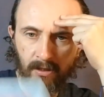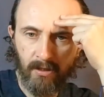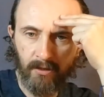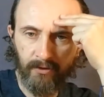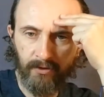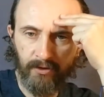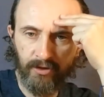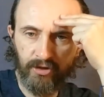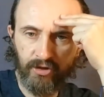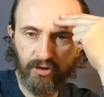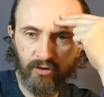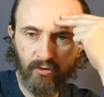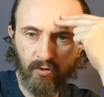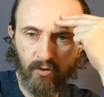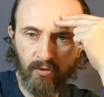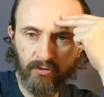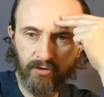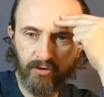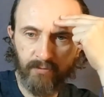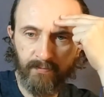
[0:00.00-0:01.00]
But this could
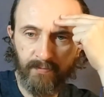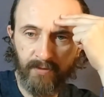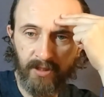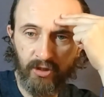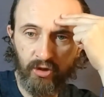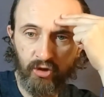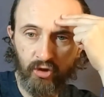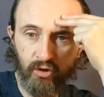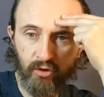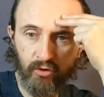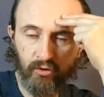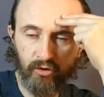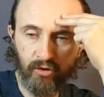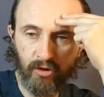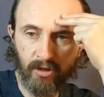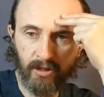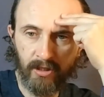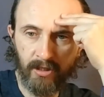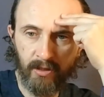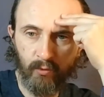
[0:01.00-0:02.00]
also be you
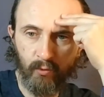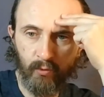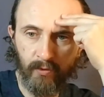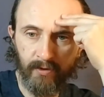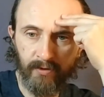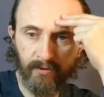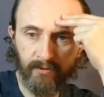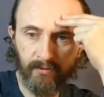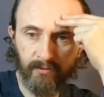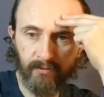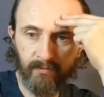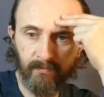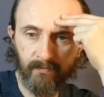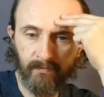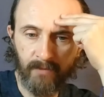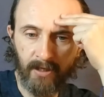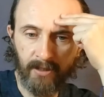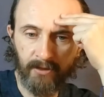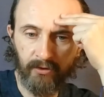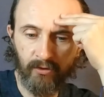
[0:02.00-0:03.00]
talking with,
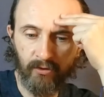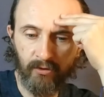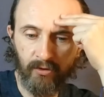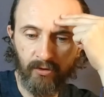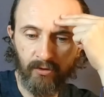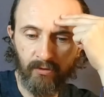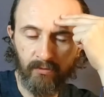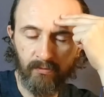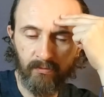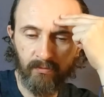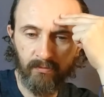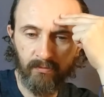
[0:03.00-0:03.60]
I don't know,